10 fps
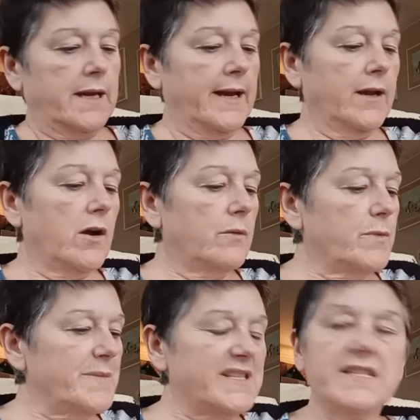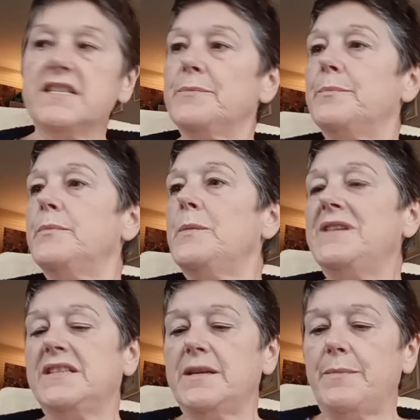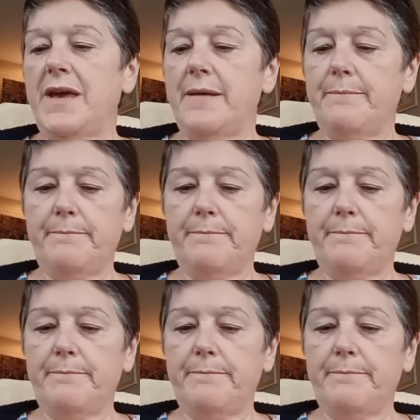Hang on, we're missing some, missing a bit.